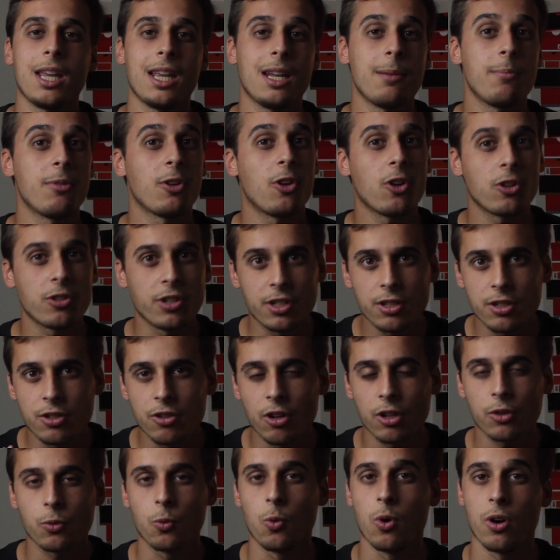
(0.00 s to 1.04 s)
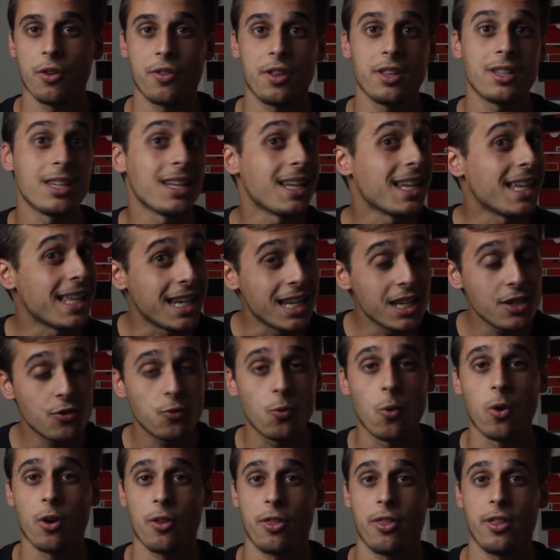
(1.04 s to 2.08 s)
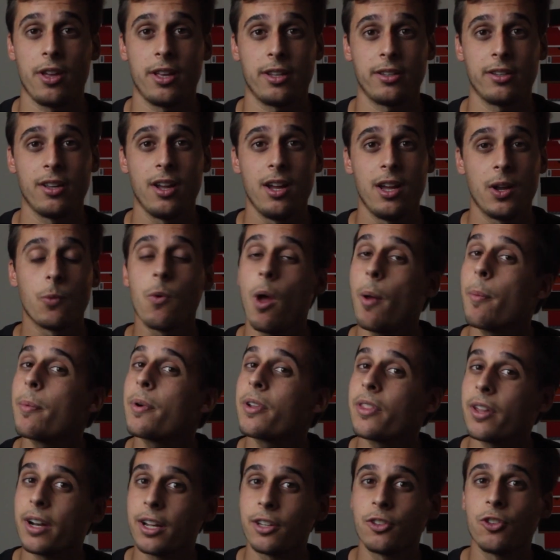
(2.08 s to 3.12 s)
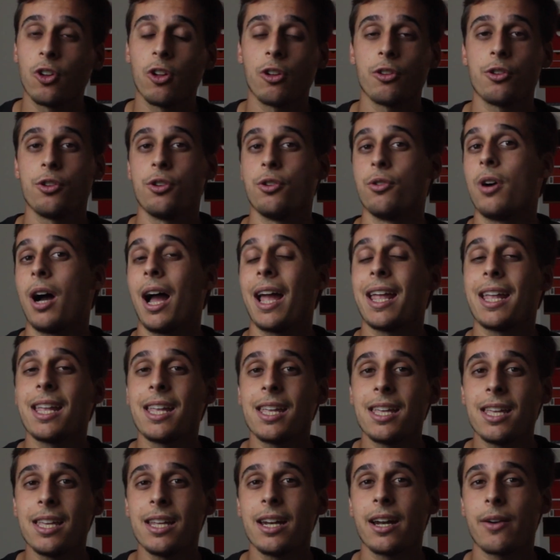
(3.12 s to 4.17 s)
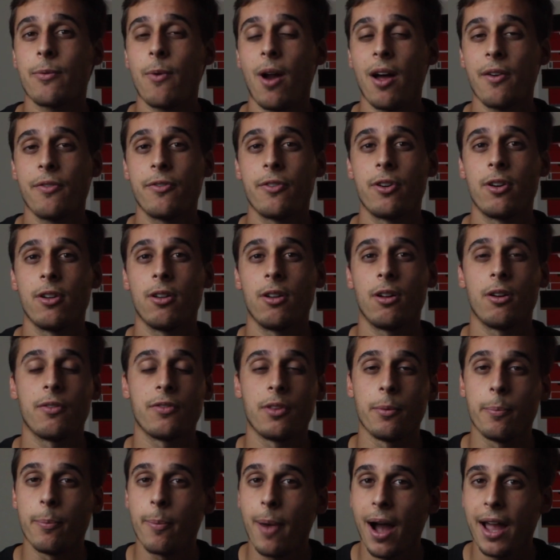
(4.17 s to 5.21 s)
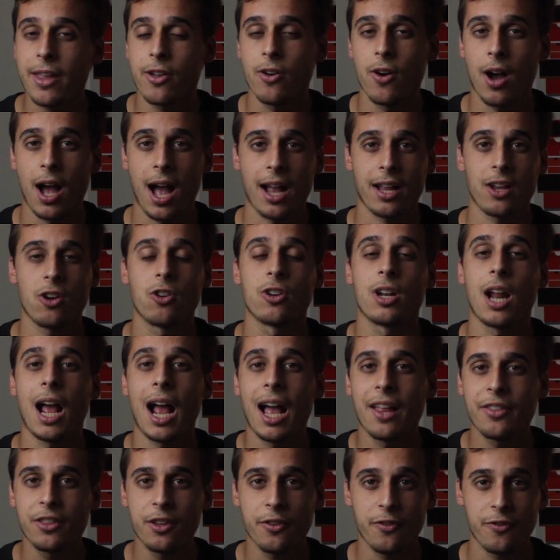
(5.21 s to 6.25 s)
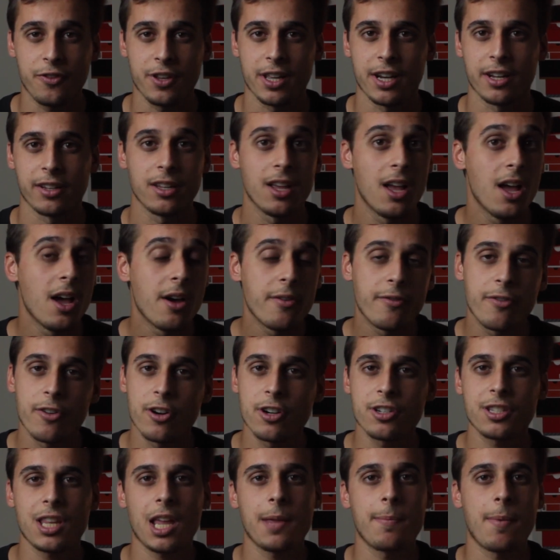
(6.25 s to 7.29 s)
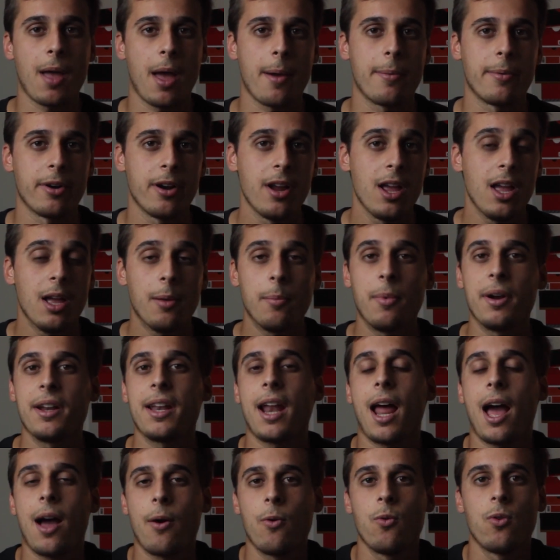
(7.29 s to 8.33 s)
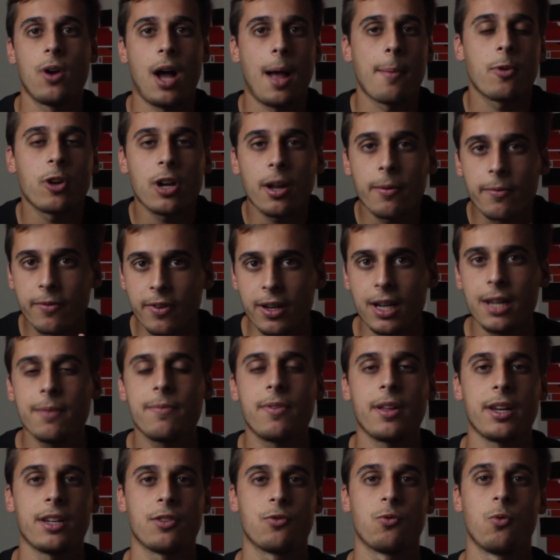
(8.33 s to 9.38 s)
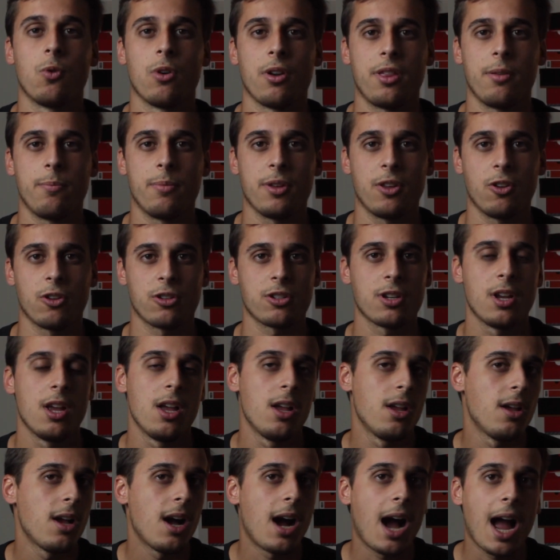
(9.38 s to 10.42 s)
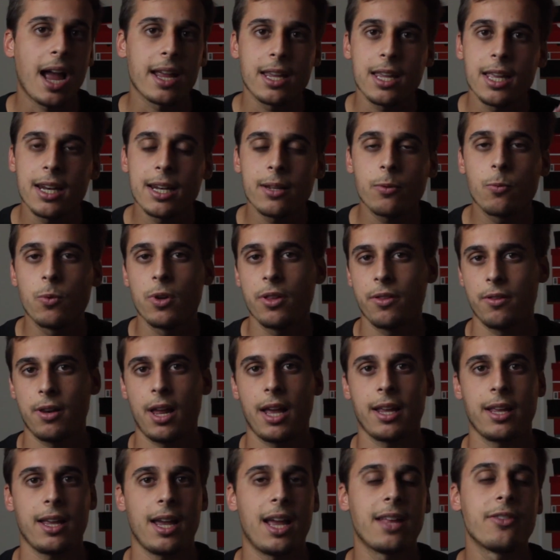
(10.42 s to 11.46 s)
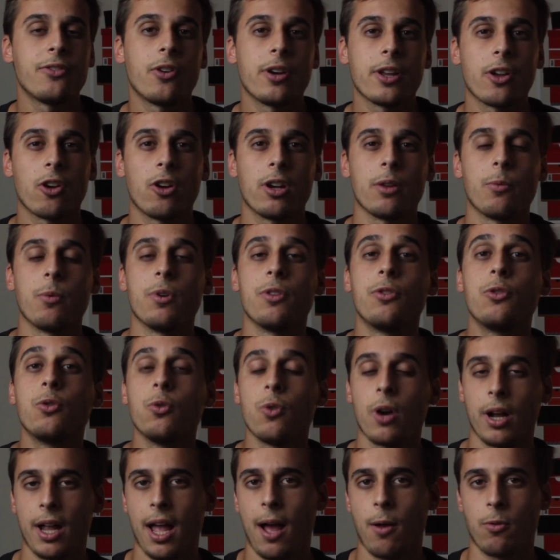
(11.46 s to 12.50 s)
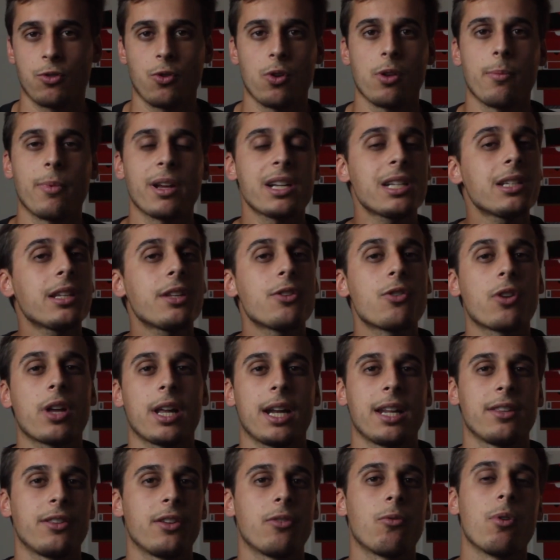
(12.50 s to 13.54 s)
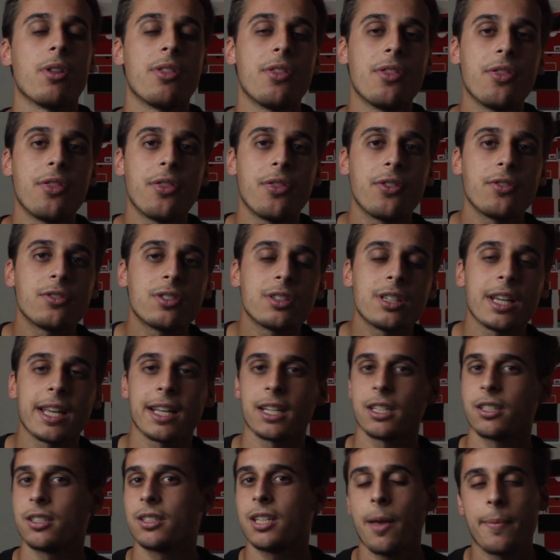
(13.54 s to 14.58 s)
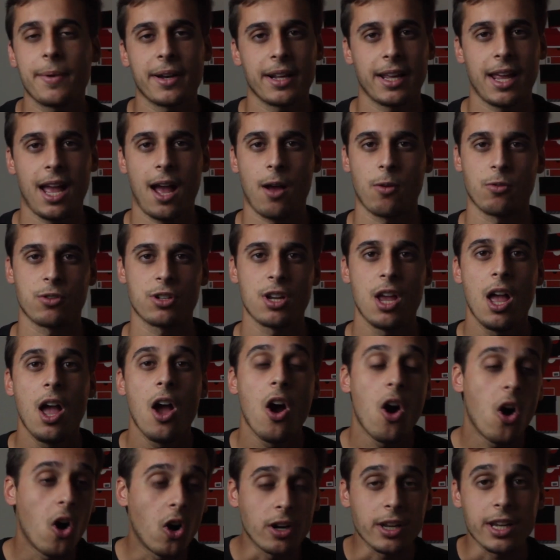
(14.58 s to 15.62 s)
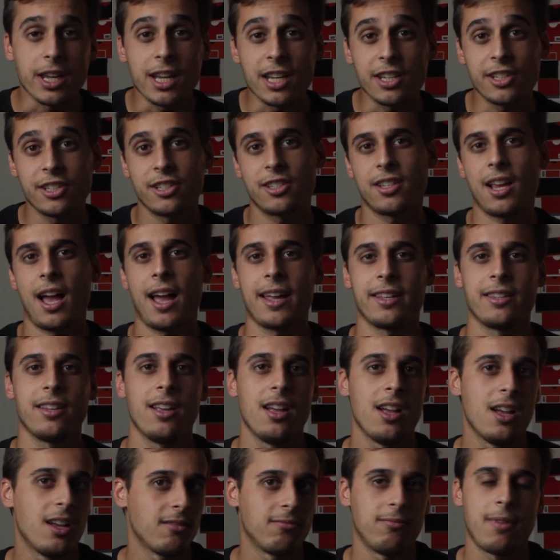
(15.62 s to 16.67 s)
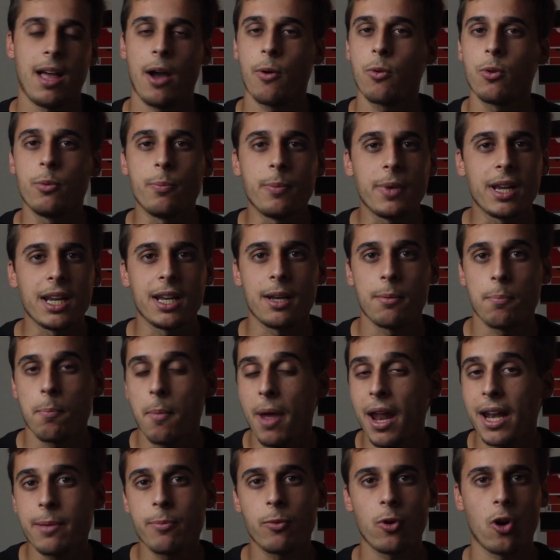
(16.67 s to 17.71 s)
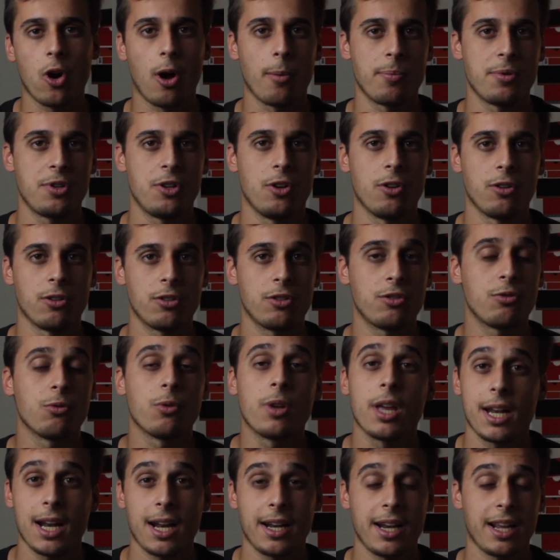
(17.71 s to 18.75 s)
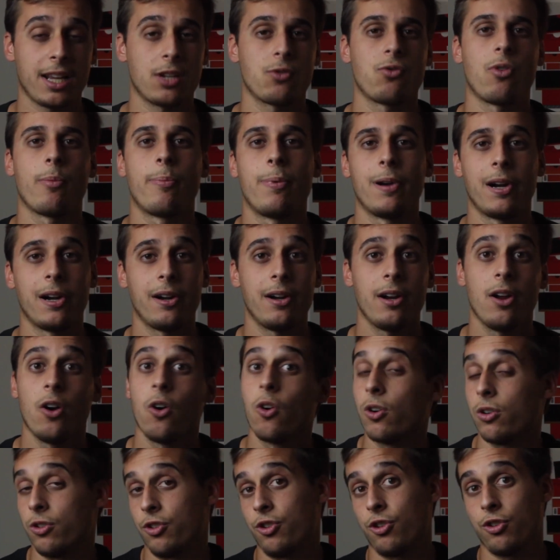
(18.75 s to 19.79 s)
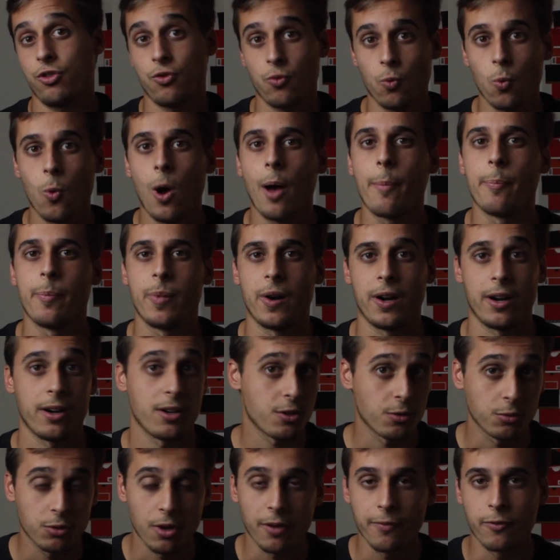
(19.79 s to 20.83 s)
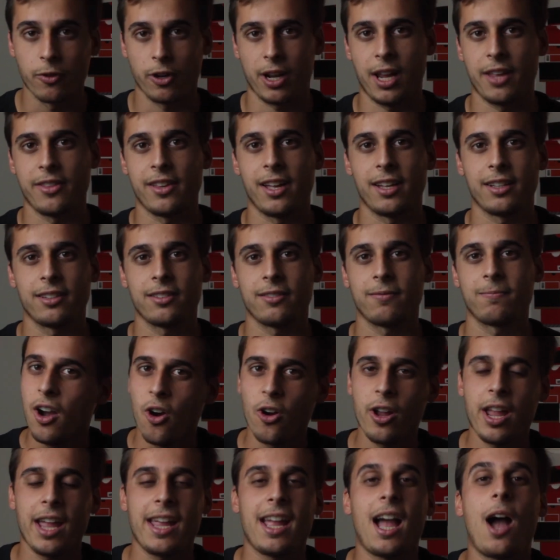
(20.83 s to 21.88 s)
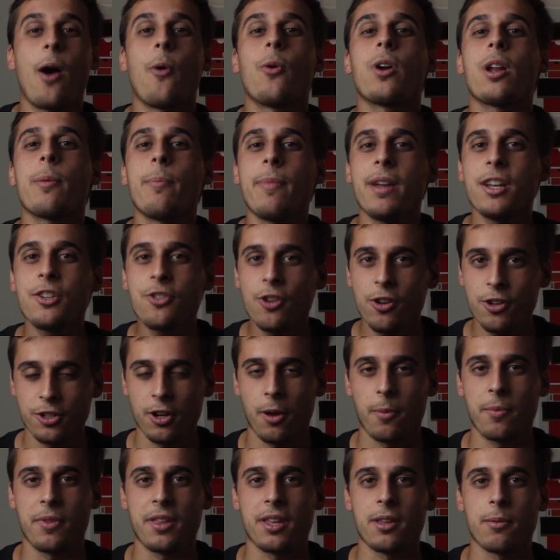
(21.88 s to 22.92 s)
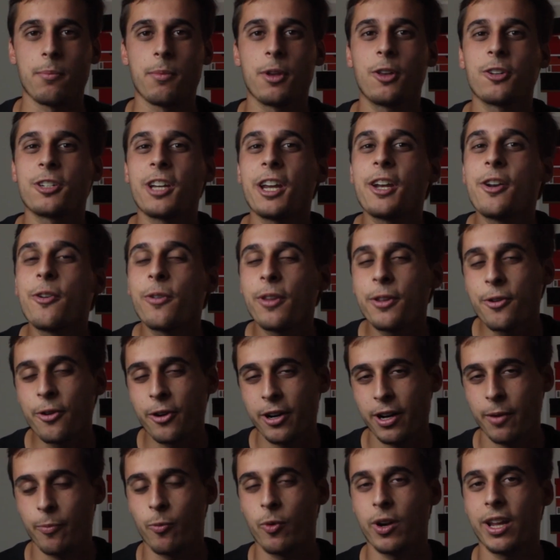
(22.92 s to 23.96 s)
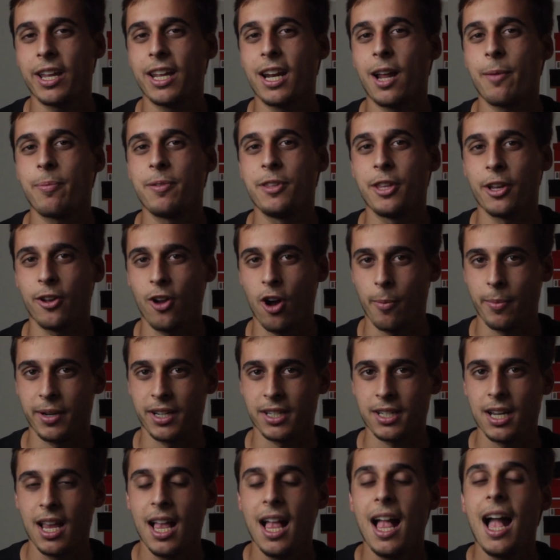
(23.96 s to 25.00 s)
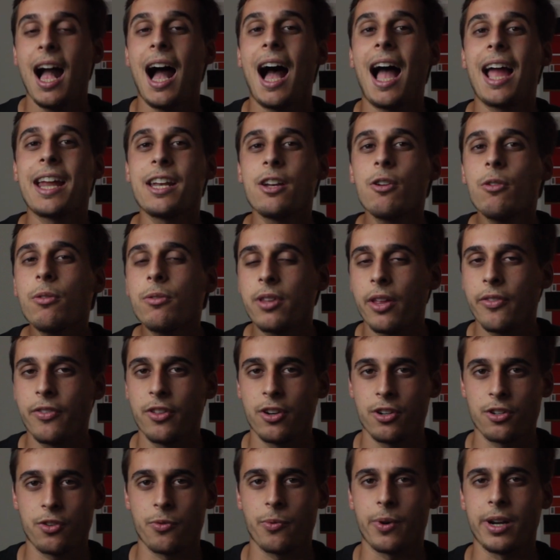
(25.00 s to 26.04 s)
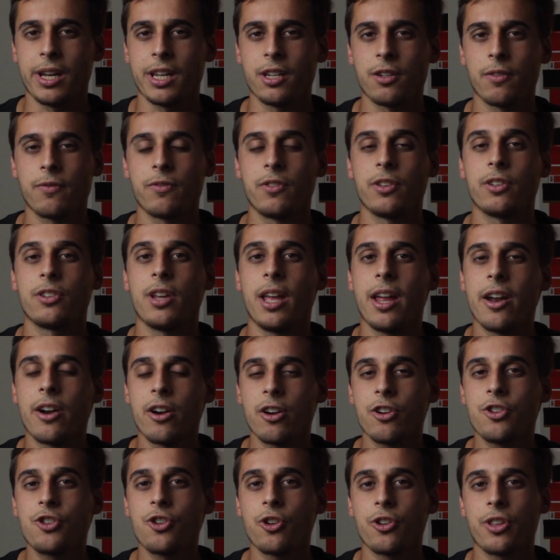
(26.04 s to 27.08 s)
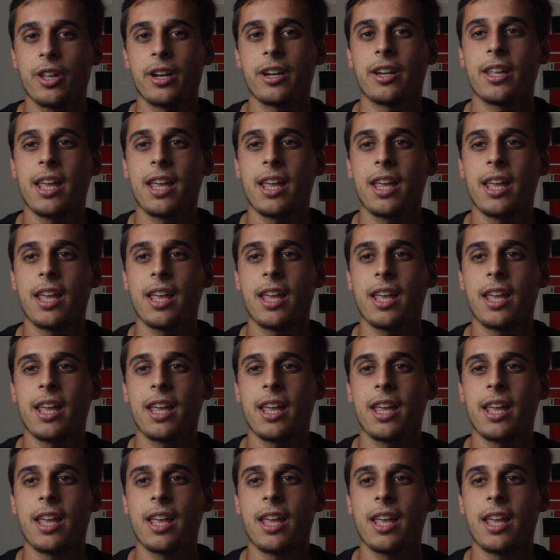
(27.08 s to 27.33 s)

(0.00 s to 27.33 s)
in because it's not worth it. It is worth it. Remember that I told you I hit a raffle of the biohack on Undefeated, first time ever, but now I'm gonna believe that it's worth it because I hit it with like entering only with 2 accounts. So imagine that you can enter with 6, 7 accounts on each side. That would mean many more options to get an extra pair, or just 1 pair, so don't forget that. Okay, I want to mention something because I know that you're gonna bring it up in the comments. I know that there's a release of the Air Jordan